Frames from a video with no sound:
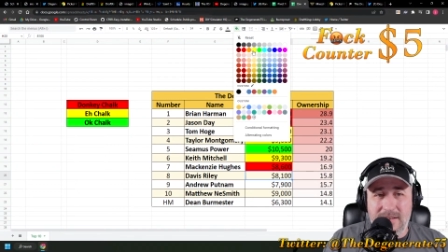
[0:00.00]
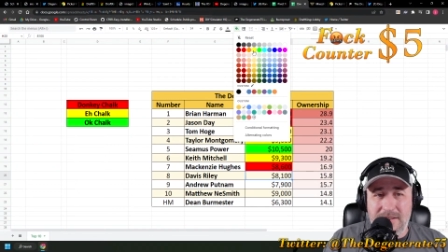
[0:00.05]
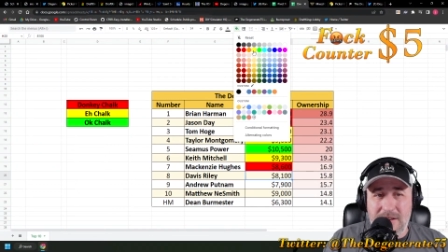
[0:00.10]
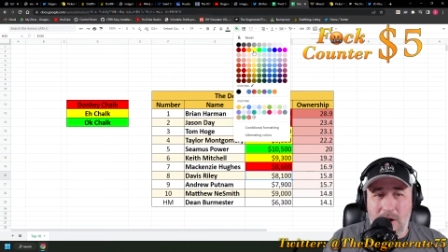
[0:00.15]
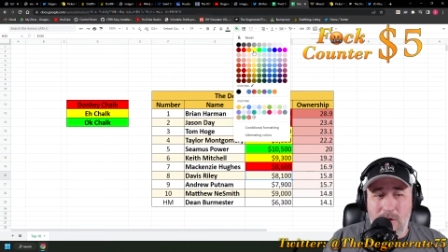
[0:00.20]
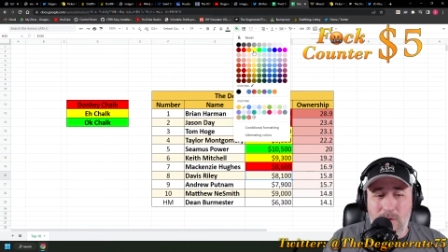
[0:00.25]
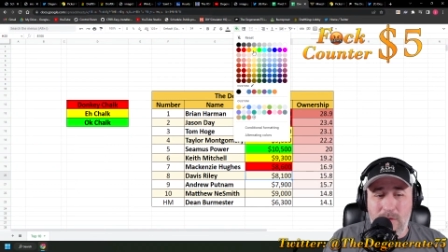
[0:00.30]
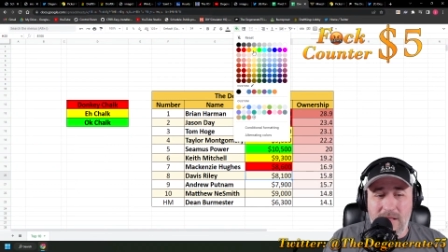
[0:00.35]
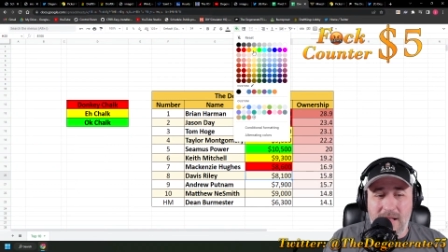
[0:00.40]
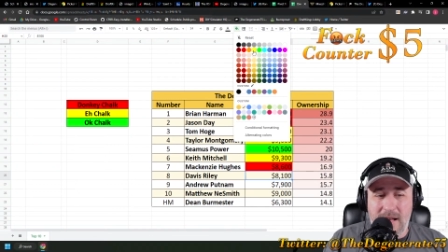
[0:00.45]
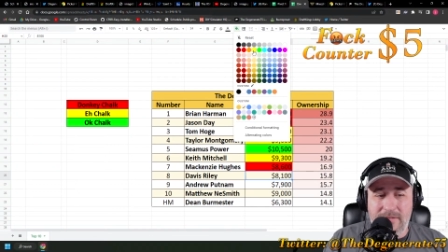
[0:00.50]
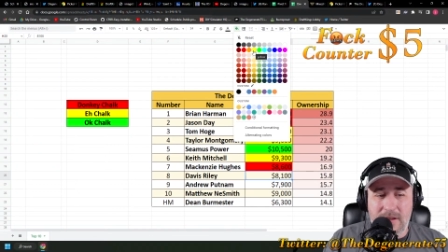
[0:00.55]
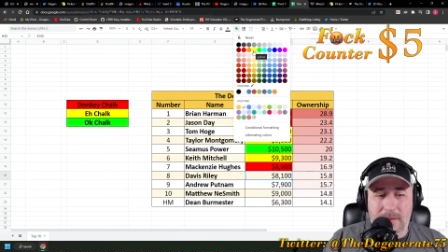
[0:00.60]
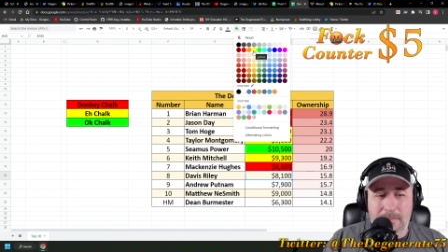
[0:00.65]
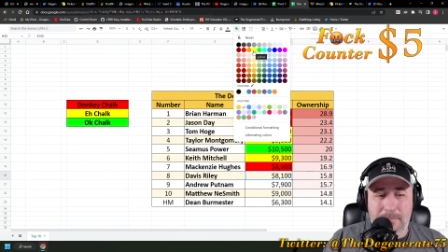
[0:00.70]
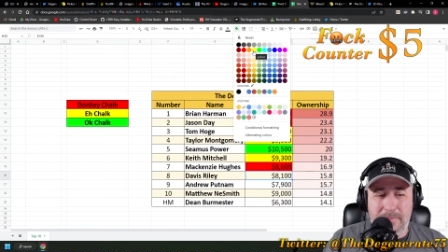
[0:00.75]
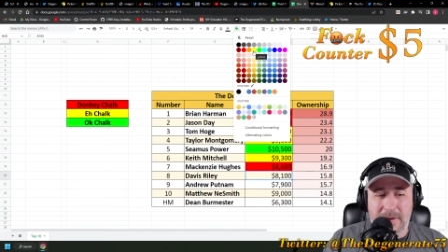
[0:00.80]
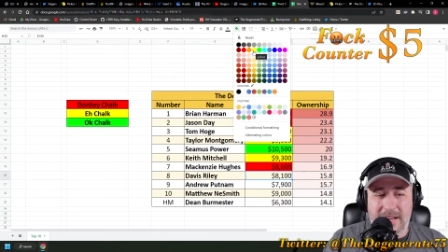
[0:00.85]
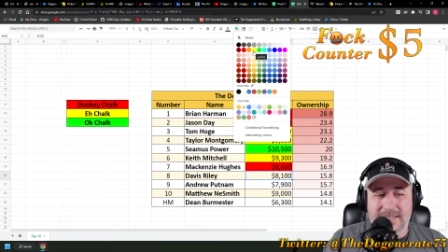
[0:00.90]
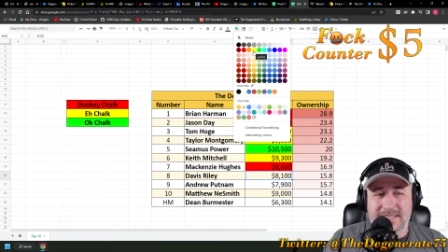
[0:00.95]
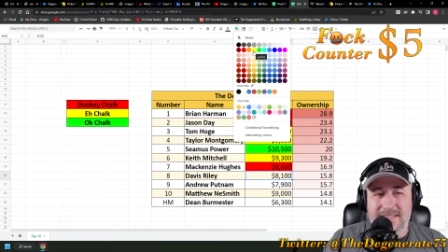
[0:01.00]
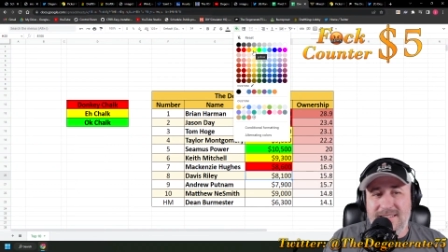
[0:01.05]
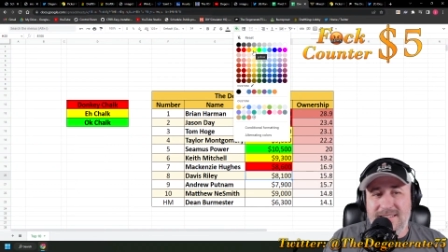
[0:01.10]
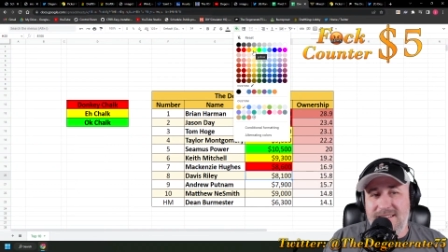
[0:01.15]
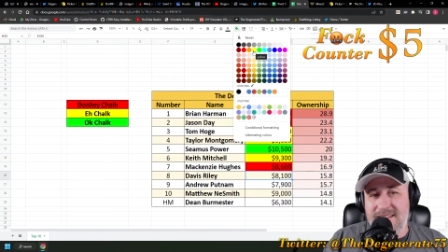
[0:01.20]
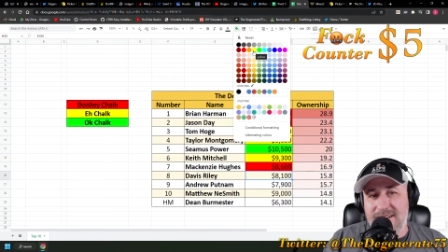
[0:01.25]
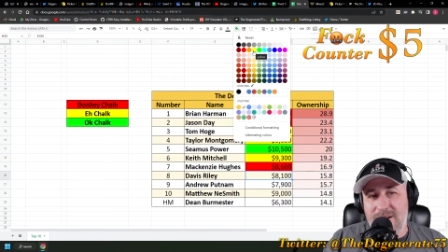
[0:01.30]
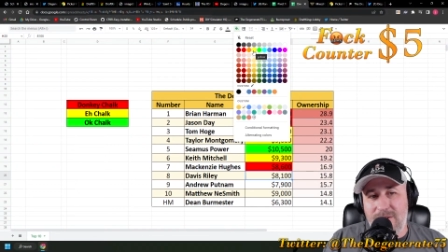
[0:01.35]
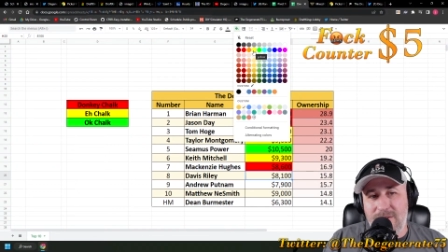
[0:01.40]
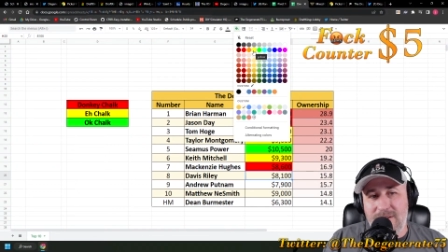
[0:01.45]
But,
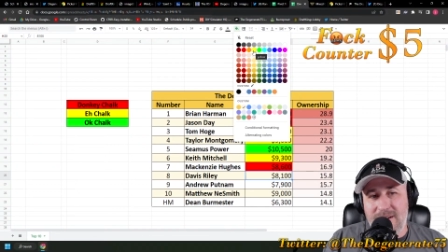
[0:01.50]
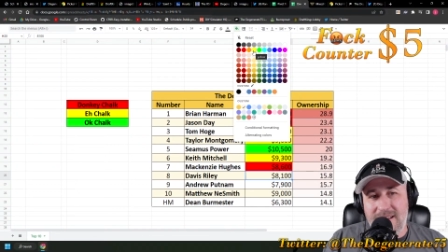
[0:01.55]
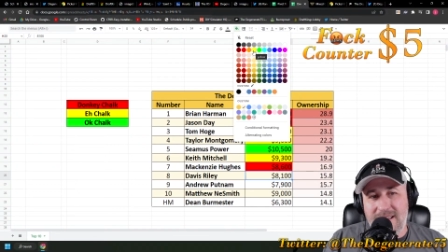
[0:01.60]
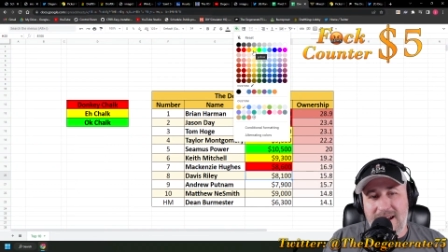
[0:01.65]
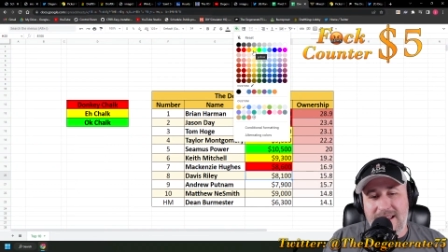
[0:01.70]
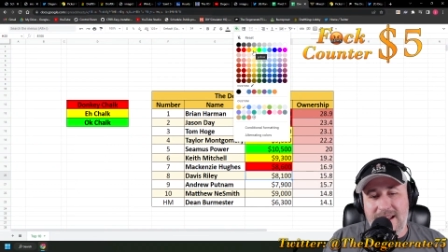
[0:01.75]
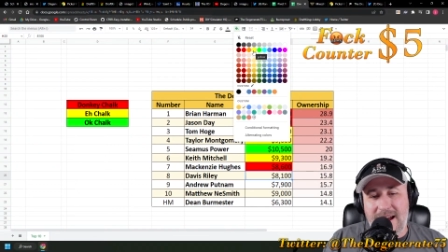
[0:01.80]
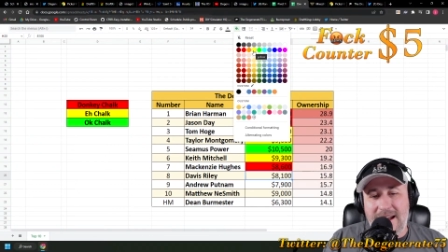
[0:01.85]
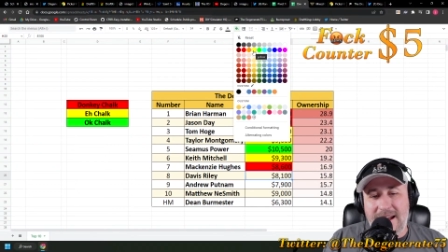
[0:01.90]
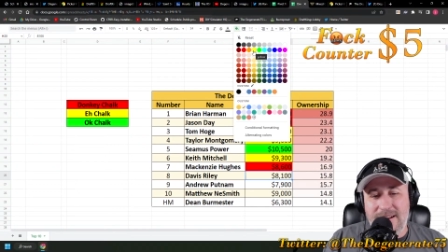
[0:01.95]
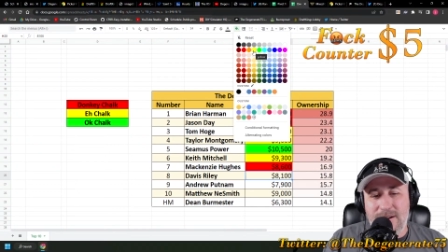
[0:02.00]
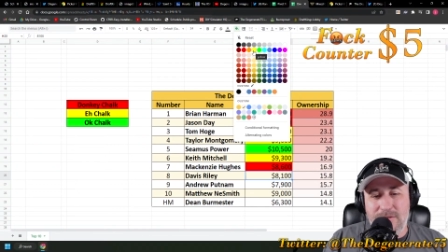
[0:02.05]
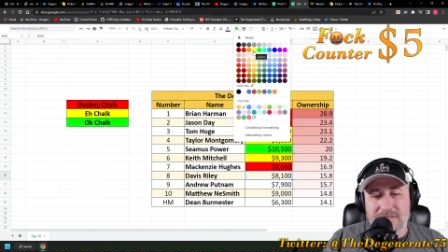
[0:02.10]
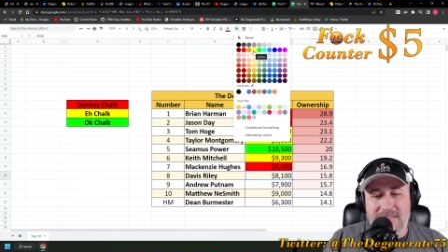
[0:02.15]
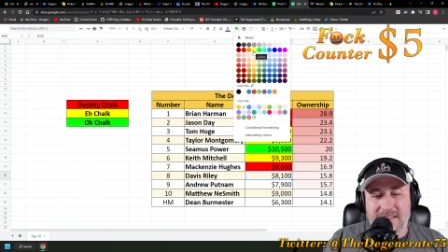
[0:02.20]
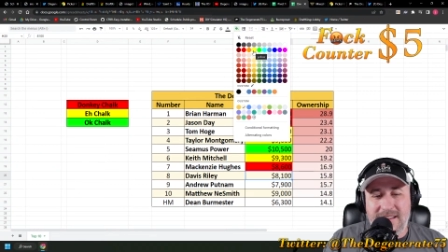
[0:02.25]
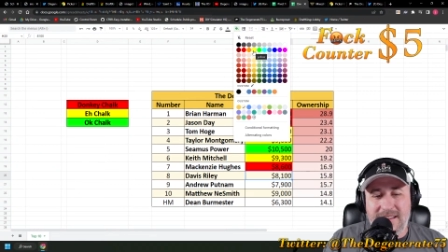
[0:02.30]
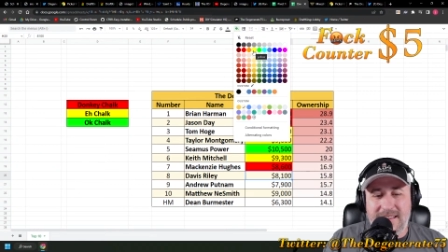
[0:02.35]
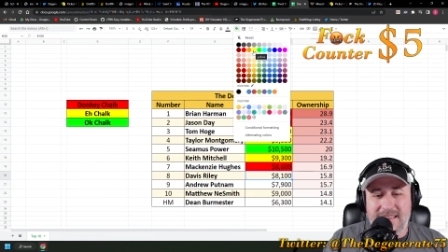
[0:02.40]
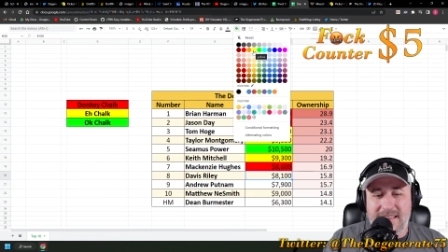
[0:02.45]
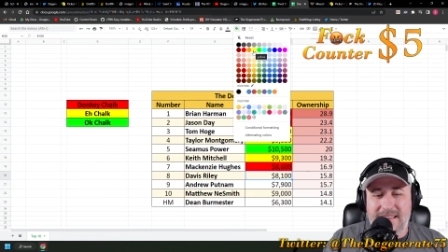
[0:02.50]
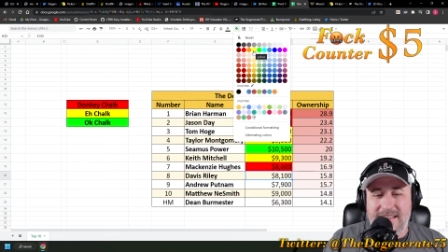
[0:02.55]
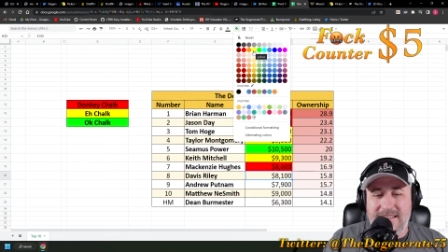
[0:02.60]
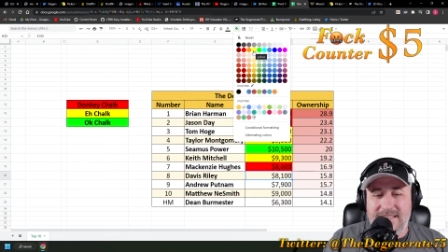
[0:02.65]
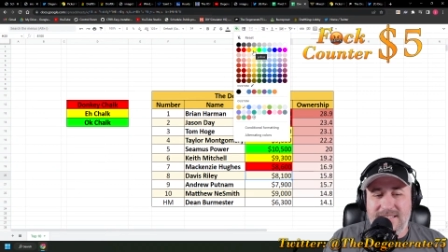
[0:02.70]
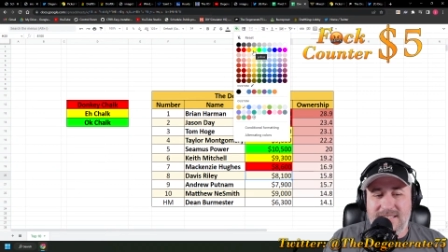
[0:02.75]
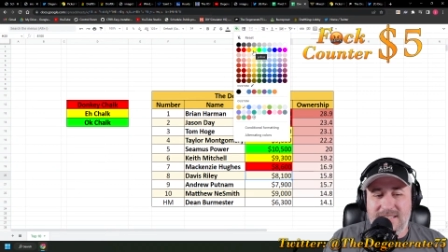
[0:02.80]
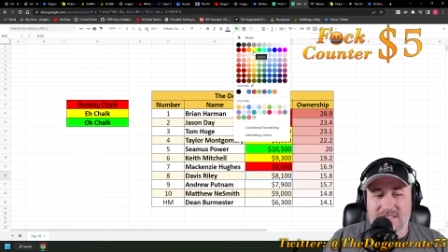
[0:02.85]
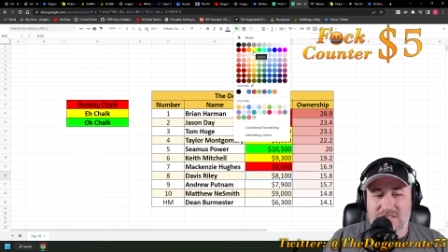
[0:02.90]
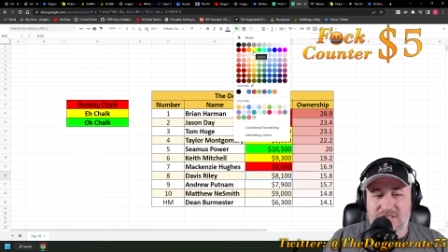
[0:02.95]
I don't think
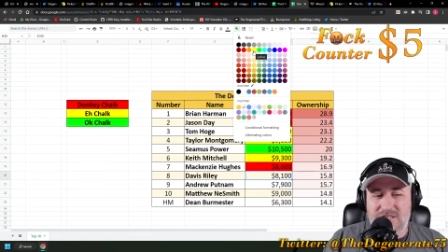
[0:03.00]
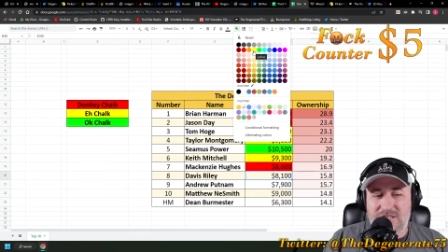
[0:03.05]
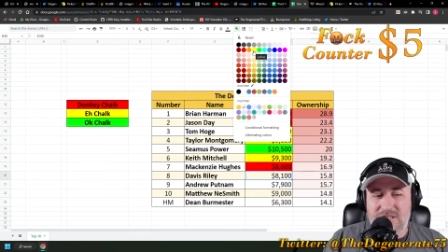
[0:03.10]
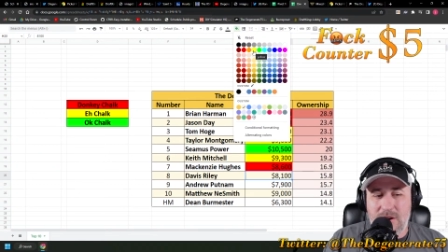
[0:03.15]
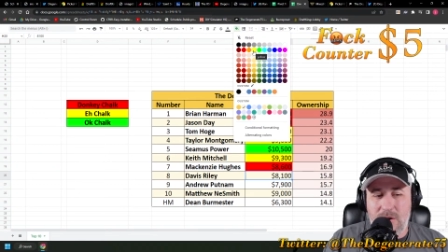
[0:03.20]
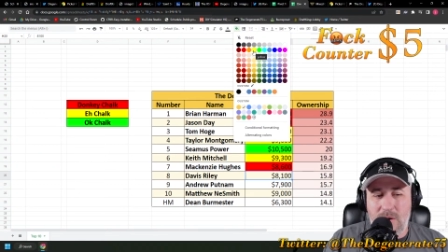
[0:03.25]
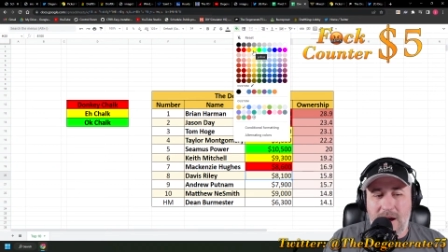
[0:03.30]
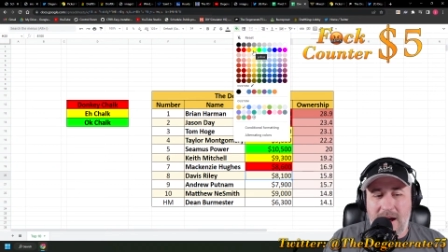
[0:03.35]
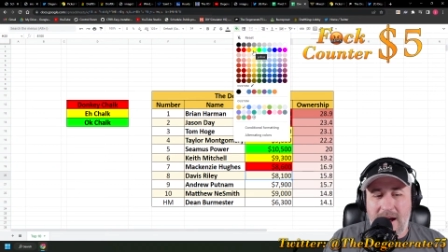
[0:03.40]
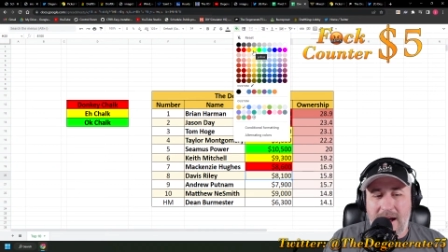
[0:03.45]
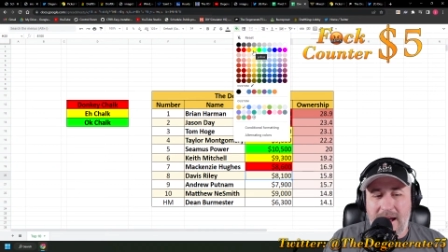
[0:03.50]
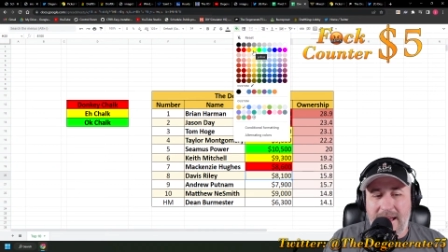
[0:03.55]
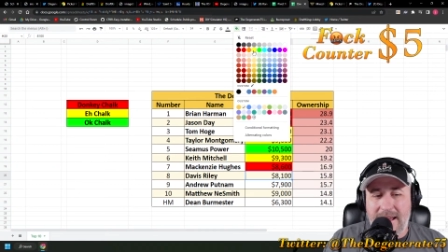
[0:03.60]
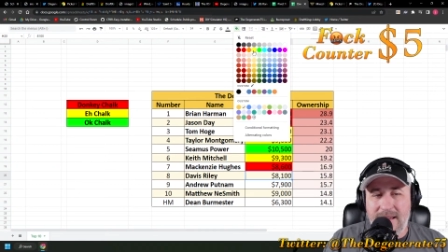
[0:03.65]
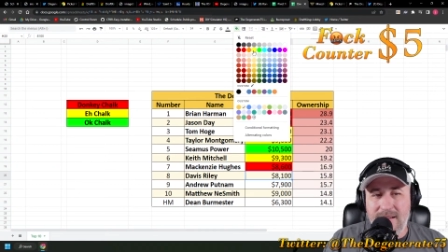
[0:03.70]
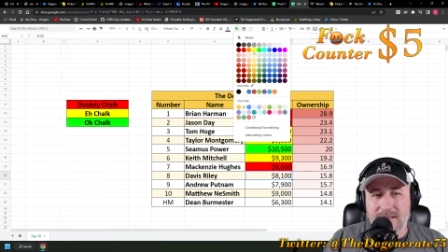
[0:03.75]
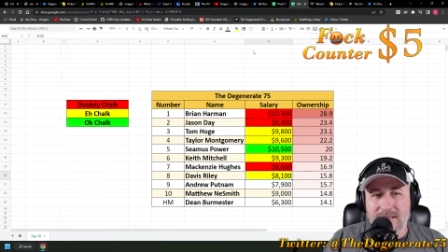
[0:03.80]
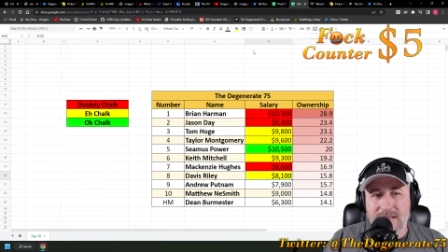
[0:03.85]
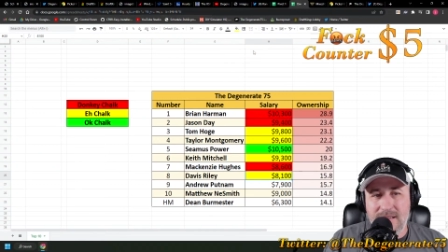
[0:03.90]
he's so high.